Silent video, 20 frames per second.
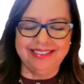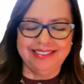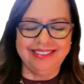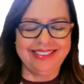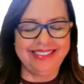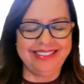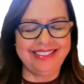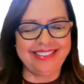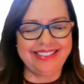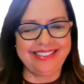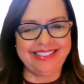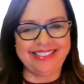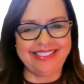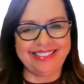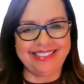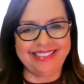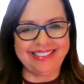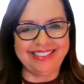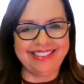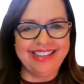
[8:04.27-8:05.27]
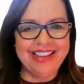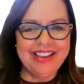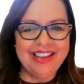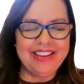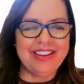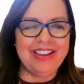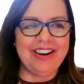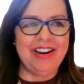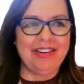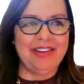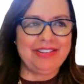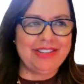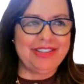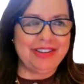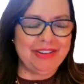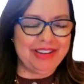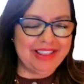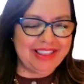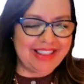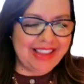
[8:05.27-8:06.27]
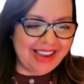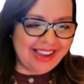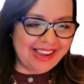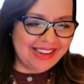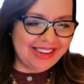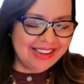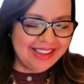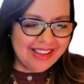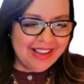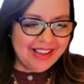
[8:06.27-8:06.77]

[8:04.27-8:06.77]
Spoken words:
doing that,